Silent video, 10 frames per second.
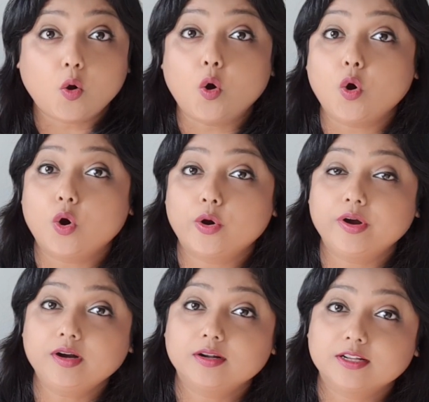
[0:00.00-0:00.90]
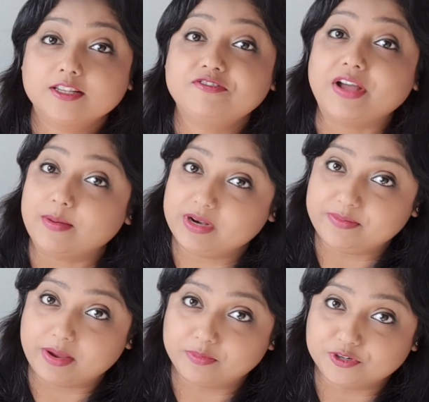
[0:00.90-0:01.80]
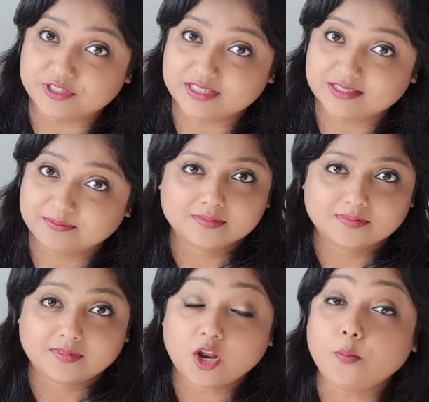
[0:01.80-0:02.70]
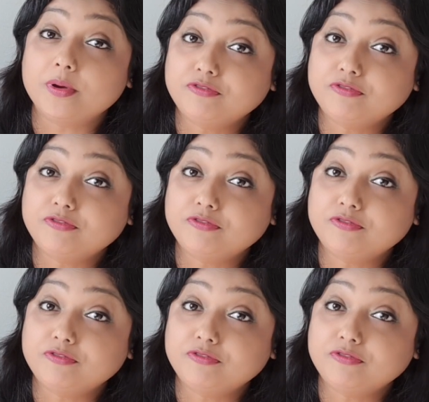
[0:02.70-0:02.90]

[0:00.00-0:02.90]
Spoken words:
or the family members? Now,